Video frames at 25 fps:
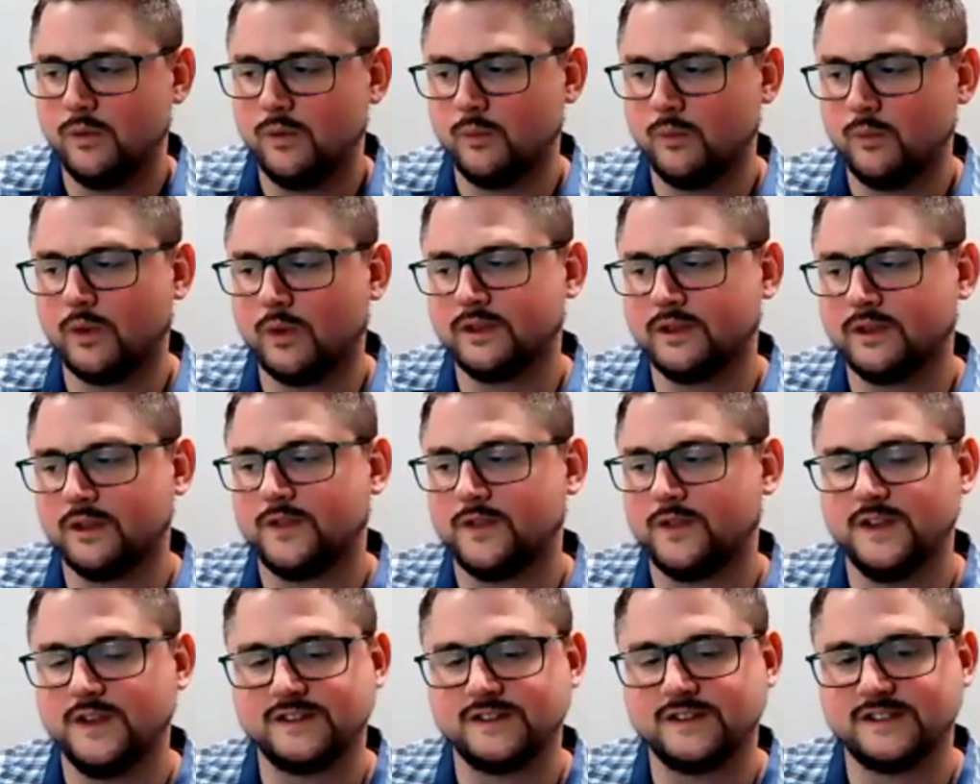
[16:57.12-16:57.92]
one of the
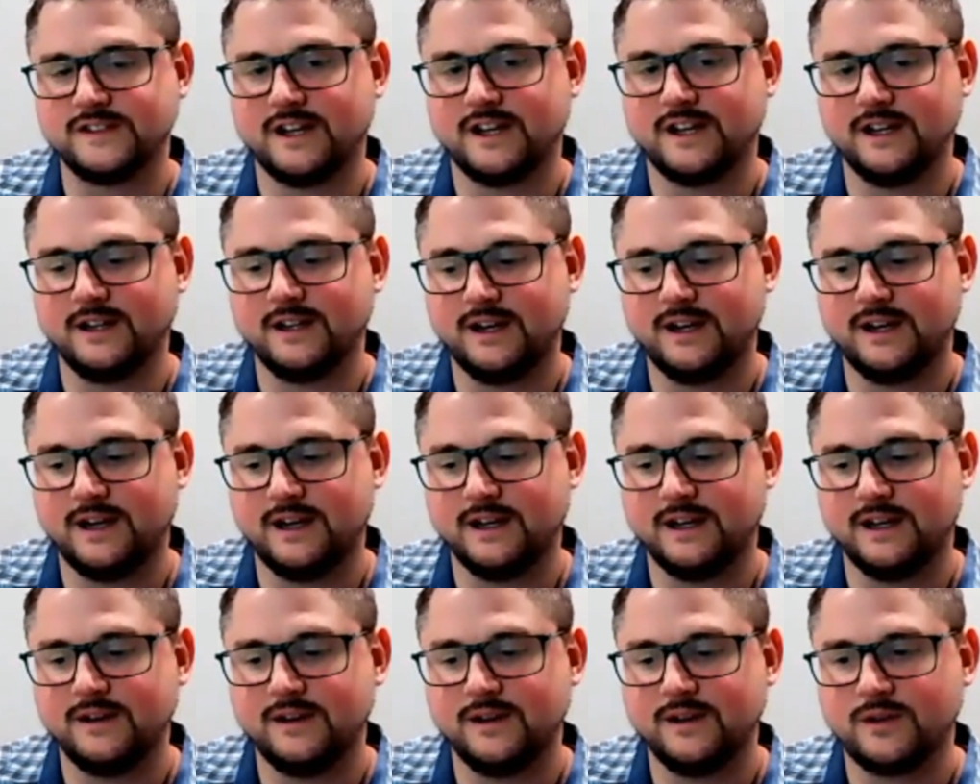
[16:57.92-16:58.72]
things that
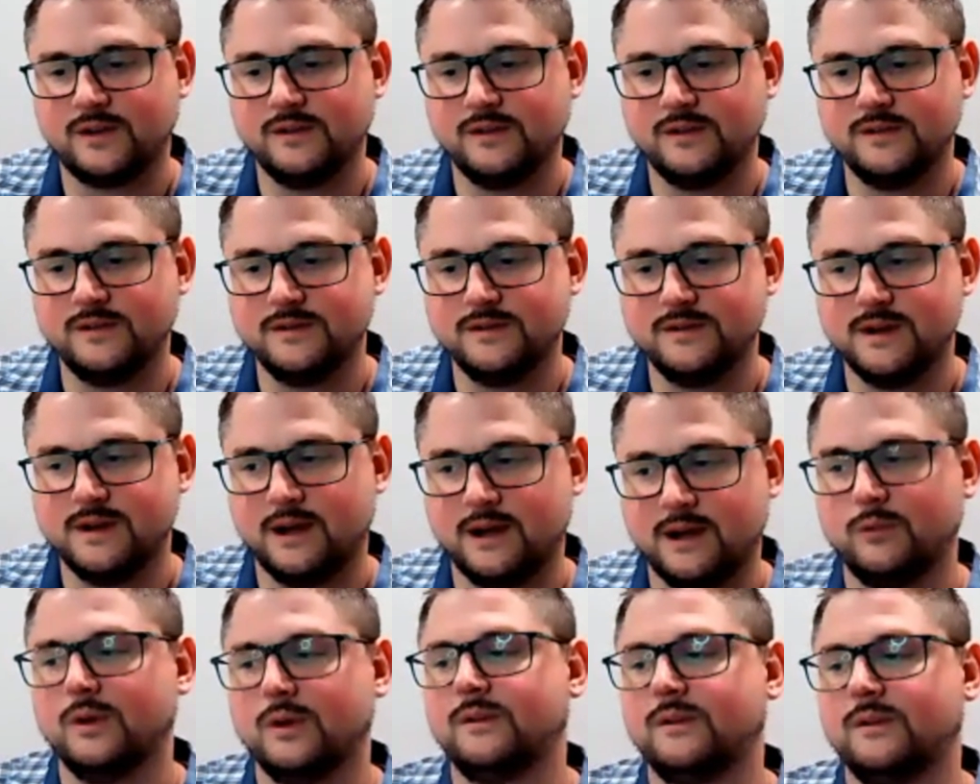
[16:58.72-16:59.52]

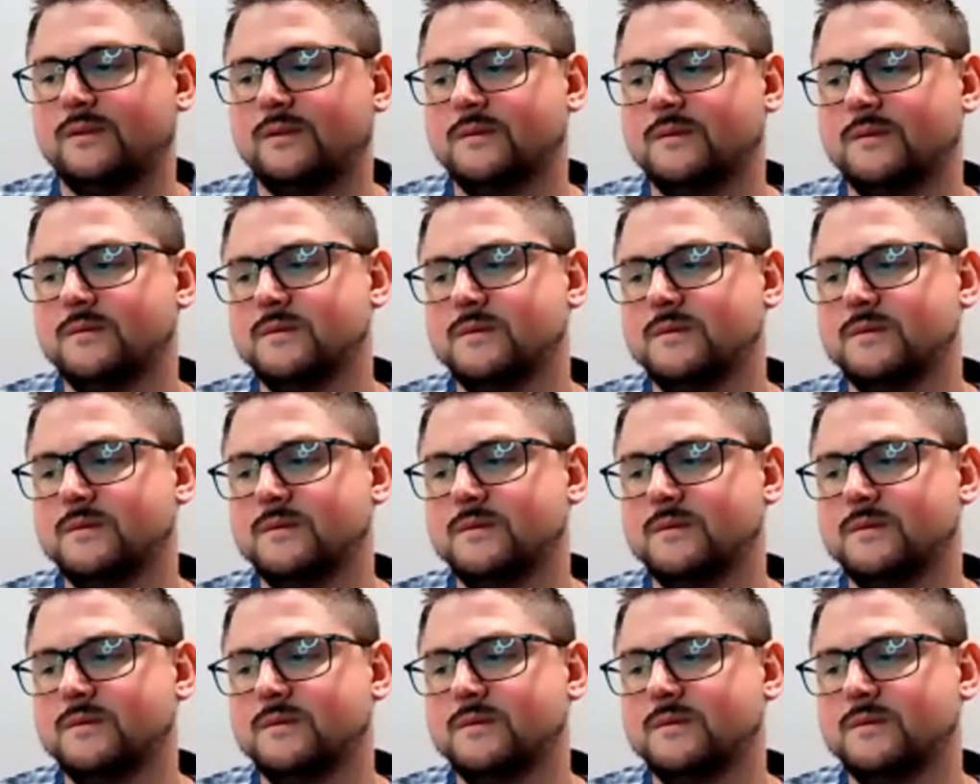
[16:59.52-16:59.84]
I would